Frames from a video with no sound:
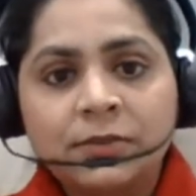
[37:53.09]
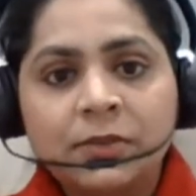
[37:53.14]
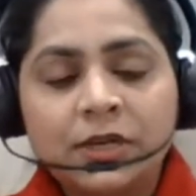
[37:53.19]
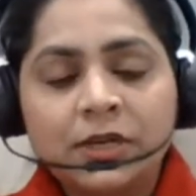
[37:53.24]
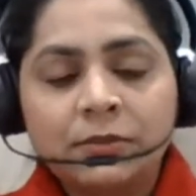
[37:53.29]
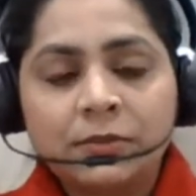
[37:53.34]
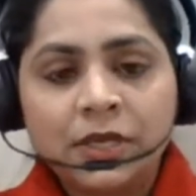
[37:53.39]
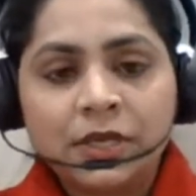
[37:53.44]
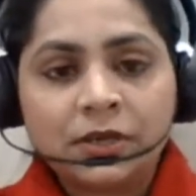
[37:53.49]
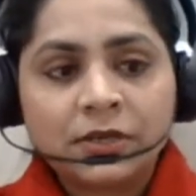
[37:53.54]

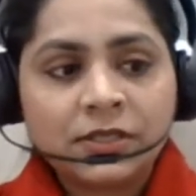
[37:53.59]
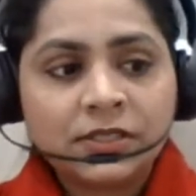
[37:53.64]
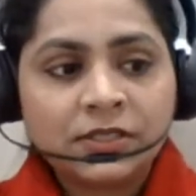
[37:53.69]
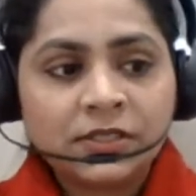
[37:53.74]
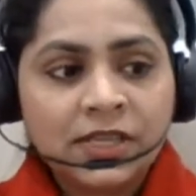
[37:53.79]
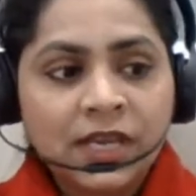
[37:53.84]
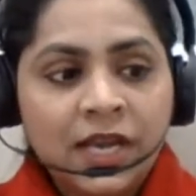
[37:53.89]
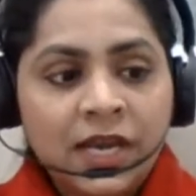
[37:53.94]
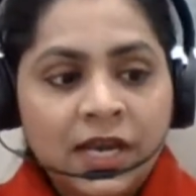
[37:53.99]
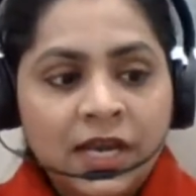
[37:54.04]
But
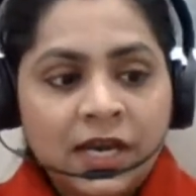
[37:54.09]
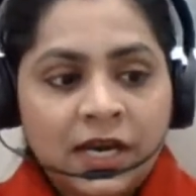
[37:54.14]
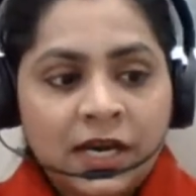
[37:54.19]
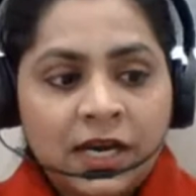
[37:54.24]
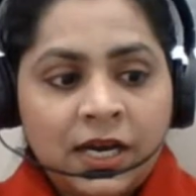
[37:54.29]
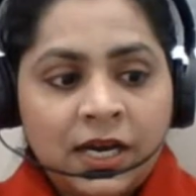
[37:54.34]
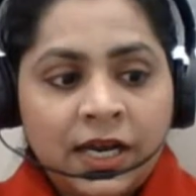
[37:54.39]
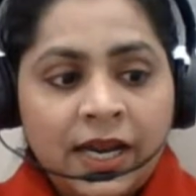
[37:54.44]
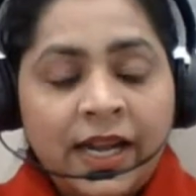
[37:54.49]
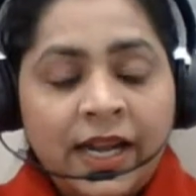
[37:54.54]
because
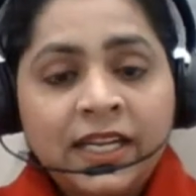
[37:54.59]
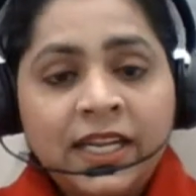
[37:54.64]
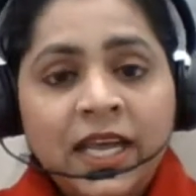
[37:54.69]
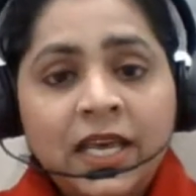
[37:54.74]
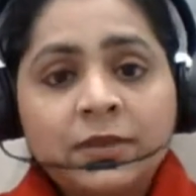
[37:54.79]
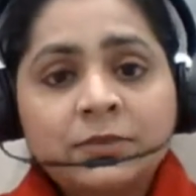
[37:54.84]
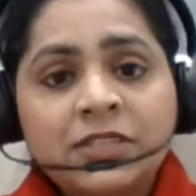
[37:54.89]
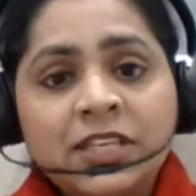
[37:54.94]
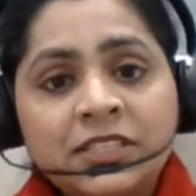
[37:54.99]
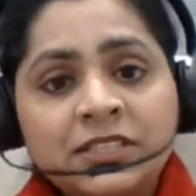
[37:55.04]
at
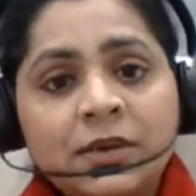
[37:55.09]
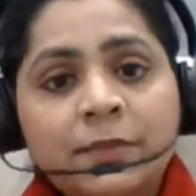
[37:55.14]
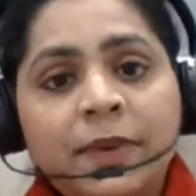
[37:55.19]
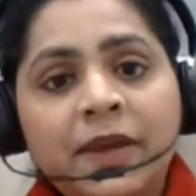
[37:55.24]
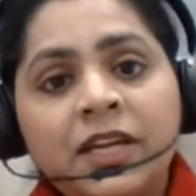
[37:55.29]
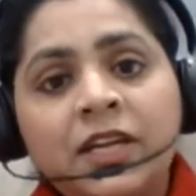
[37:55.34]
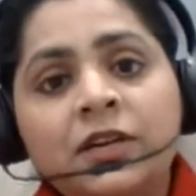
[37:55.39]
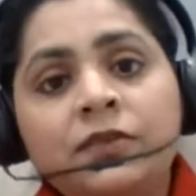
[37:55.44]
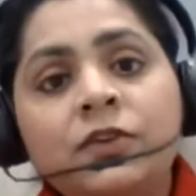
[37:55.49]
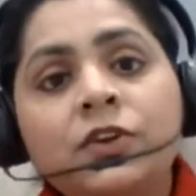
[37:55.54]
times as a
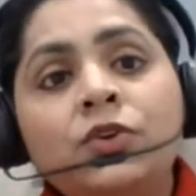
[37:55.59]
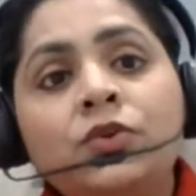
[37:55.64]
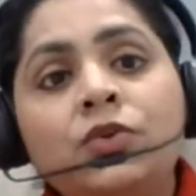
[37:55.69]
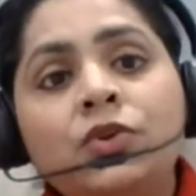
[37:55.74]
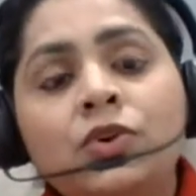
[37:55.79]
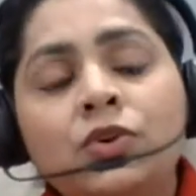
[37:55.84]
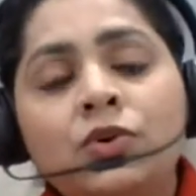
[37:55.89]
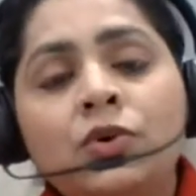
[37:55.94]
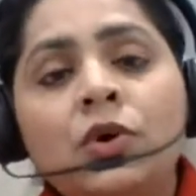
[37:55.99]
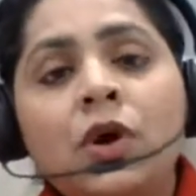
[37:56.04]
parent we
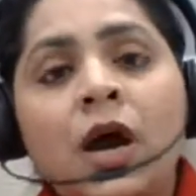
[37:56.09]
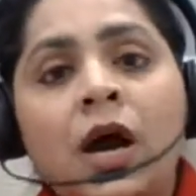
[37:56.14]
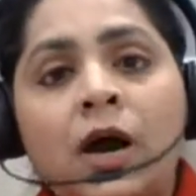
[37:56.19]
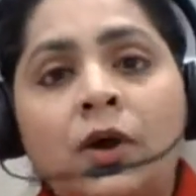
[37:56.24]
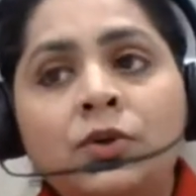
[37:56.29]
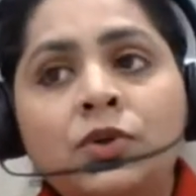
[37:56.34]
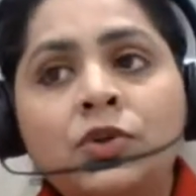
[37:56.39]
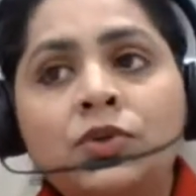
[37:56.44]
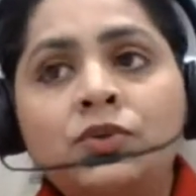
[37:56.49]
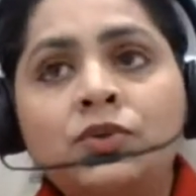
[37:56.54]
don't know
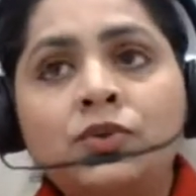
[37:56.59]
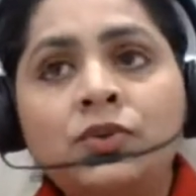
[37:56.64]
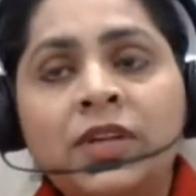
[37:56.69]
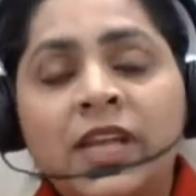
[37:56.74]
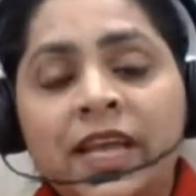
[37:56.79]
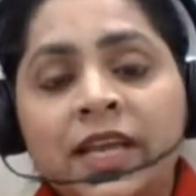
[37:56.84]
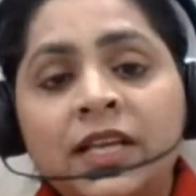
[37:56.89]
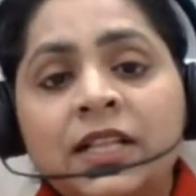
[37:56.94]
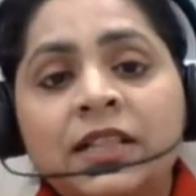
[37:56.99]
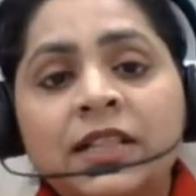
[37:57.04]
how to
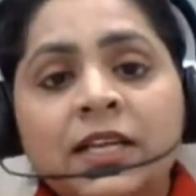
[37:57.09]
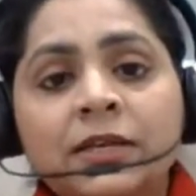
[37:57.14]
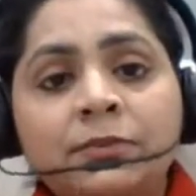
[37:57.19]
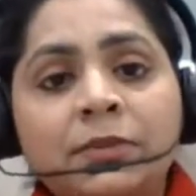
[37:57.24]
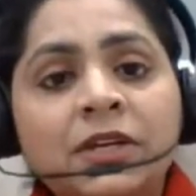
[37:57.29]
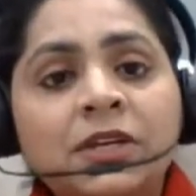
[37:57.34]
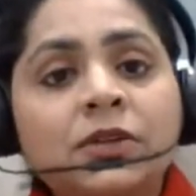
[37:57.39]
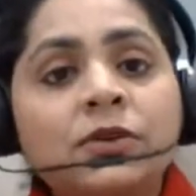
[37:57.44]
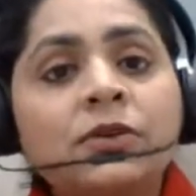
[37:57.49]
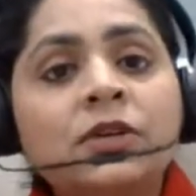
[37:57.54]
tackle that
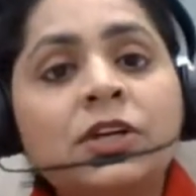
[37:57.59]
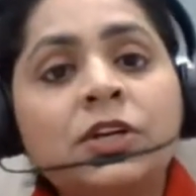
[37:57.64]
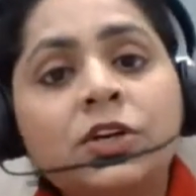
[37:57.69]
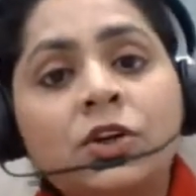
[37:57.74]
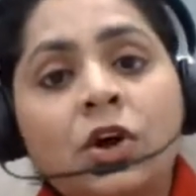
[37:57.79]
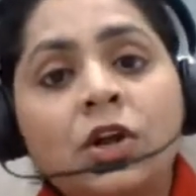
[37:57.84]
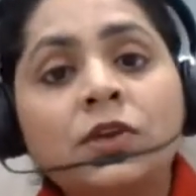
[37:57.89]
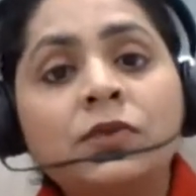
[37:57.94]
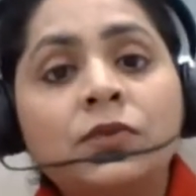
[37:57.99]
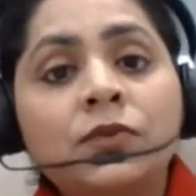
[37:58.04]
particular
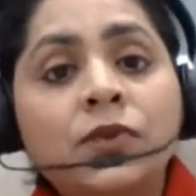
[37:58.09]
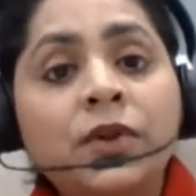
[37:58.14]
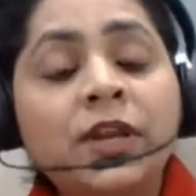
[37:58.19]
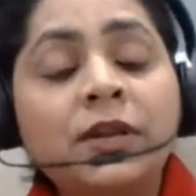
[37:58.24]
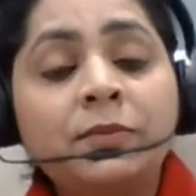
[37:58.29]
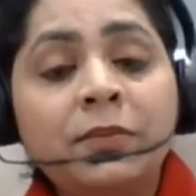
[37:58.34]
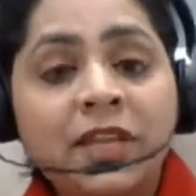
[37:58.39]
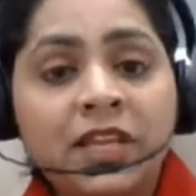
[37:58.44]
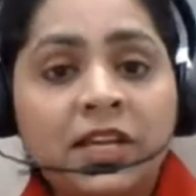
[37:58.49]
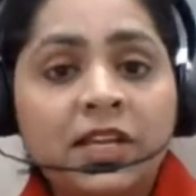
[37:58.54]

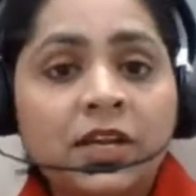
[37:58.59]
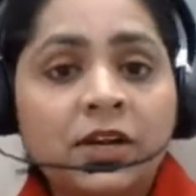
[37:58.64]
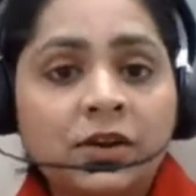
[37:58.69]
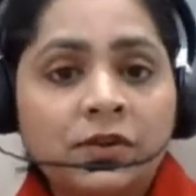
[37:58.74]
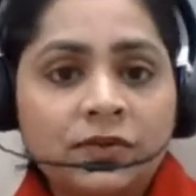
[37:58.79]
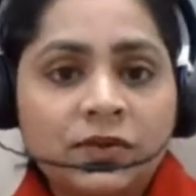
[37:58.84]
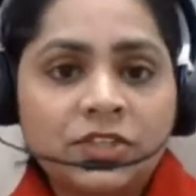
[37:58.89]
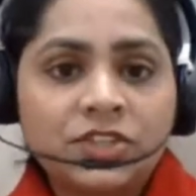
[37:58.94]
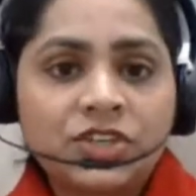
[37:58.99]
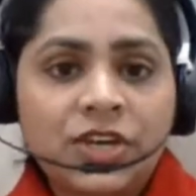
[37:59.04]
non-fluent period
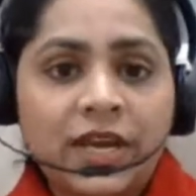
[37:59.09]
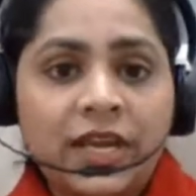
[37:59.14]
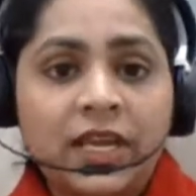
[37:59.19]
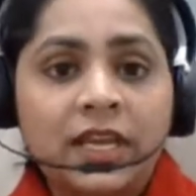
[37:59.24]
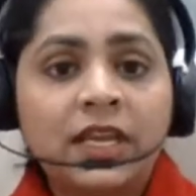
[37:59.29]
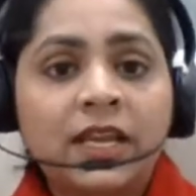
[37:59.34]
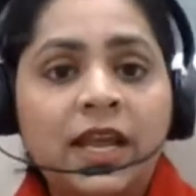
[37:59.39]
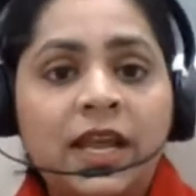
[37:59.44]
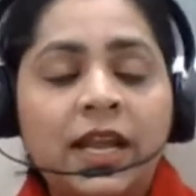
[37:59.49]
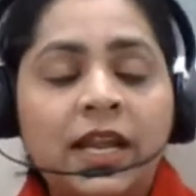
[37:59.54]
of a
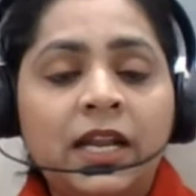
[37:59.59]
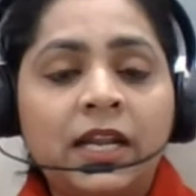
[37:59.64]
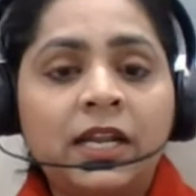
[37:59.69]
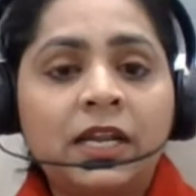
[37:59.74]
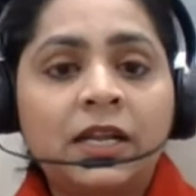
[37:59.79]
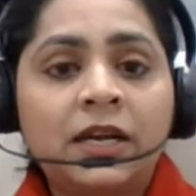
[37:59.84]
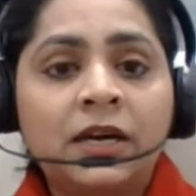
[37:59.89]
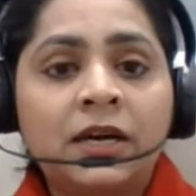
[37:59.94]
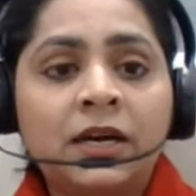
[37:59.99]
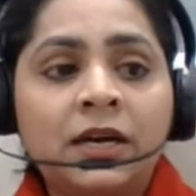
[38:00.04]
child,
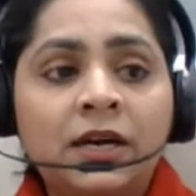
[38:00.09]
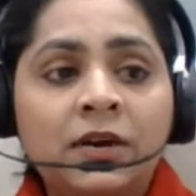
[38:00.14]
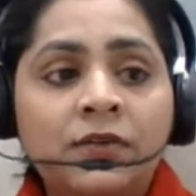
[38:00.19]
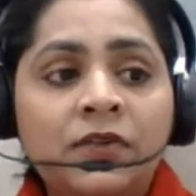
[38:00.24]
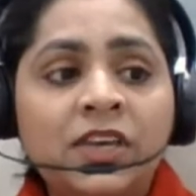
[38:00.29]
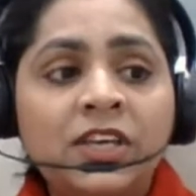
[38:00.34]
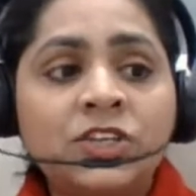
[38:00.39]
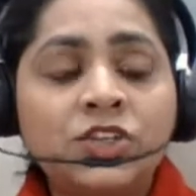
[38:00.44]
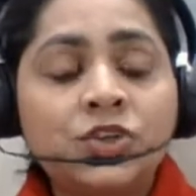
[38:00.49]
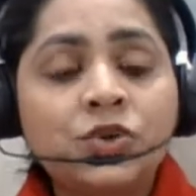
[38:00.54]
and
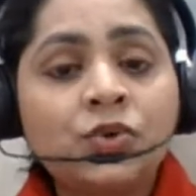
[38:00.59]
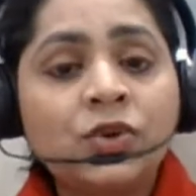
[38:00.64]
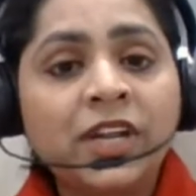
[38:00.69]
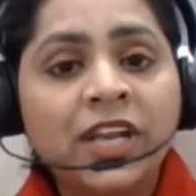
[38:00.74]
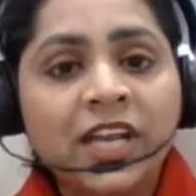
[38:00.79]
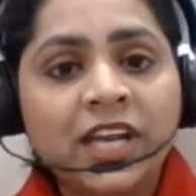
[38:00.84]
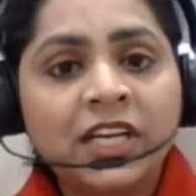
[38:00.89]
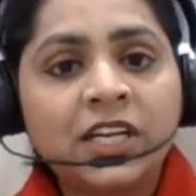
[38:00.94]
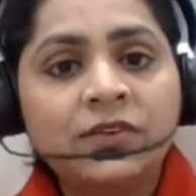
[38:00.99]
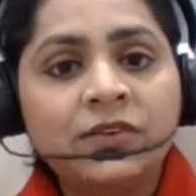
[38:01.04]
we show
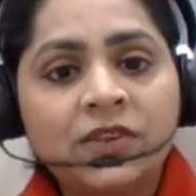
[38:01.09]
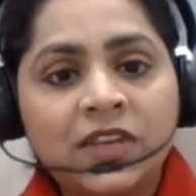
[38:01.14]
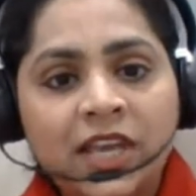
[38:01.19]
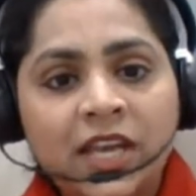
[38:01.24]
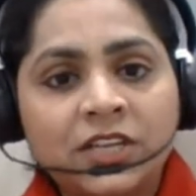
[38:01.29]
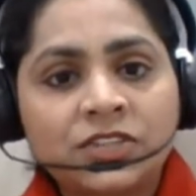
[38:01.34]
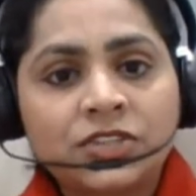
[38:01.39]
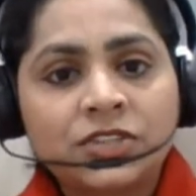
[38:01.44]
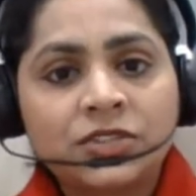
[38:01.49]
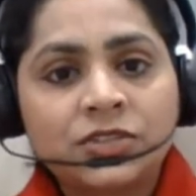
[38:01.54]
negative
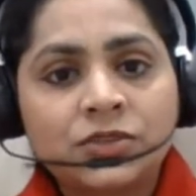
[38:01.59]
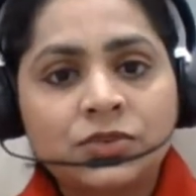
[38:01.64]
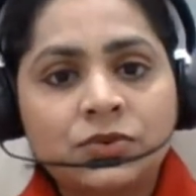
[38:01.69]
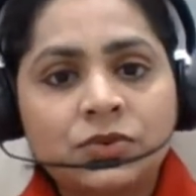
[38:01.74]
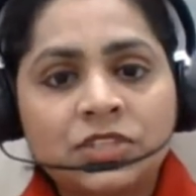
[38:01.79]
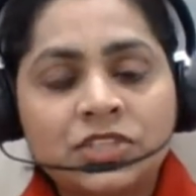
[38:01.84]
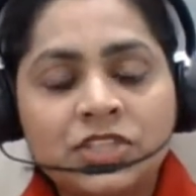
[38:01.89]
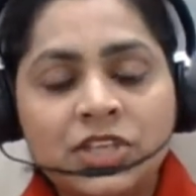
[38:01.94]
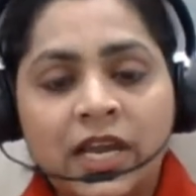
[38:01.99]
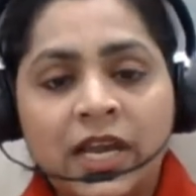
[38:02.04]
reactions to
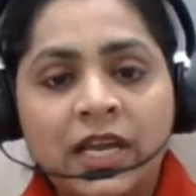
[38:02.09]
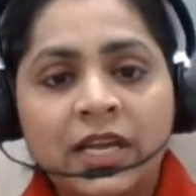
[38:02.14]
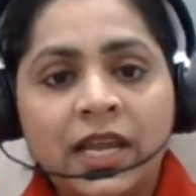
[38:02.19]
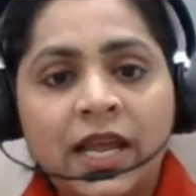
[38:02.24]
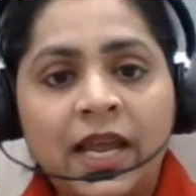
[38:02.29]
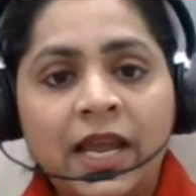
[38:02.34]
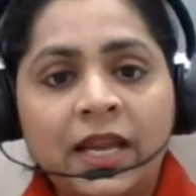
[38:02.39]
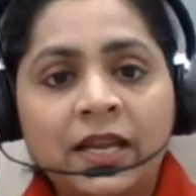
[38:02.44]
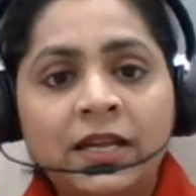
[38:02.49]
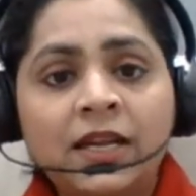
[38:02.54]
the child,
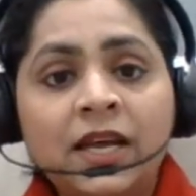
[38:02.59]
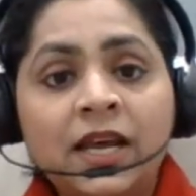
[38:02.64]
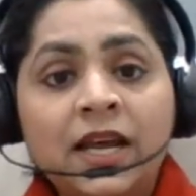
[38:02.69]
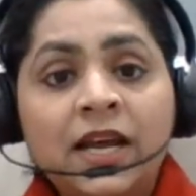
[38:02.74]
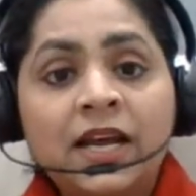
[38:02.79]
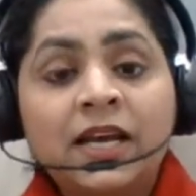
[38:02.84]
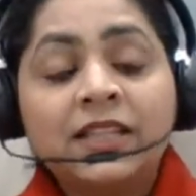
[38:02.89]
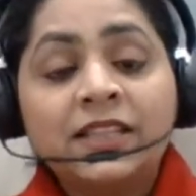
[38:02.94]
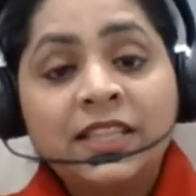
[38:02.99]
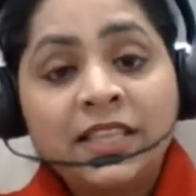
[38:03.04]
and
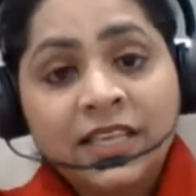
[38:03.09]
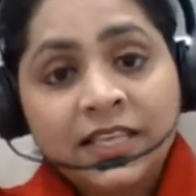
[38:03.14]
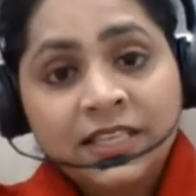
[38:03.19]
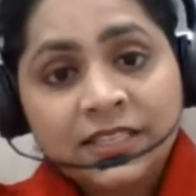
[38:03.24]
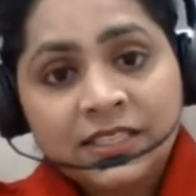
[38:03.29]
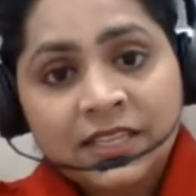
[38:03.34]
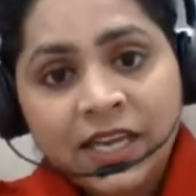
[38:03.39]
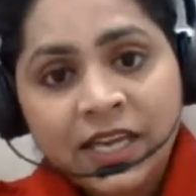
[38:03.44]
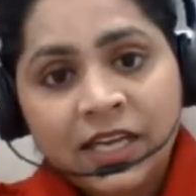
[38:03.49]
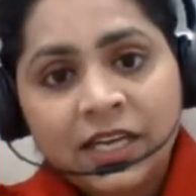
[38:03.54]

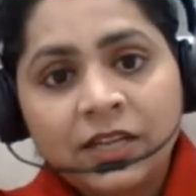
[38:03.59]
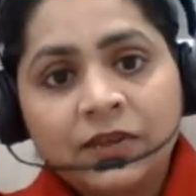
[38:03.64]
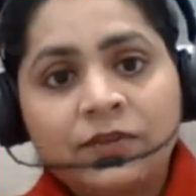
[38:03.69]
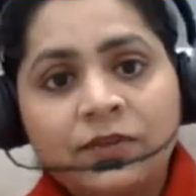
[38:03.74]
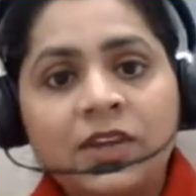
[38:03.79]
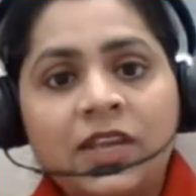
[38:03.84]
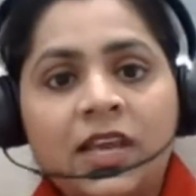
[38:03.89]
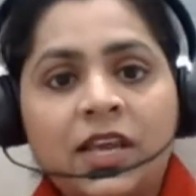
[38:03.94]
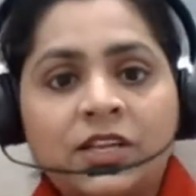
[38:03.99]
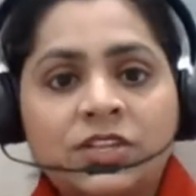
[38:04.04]
these negative
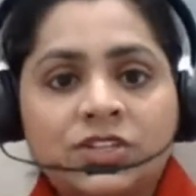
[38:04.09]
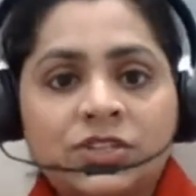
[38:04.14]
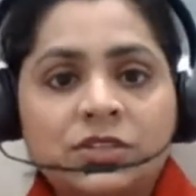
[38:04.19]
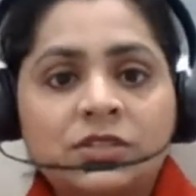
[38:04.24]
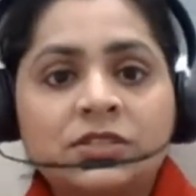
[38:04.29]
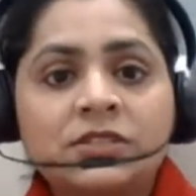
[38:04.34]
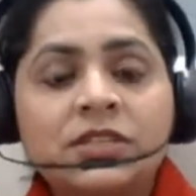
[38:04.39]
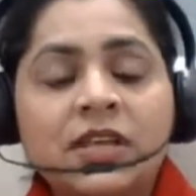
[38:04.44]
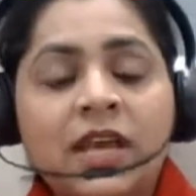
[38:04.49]
reactions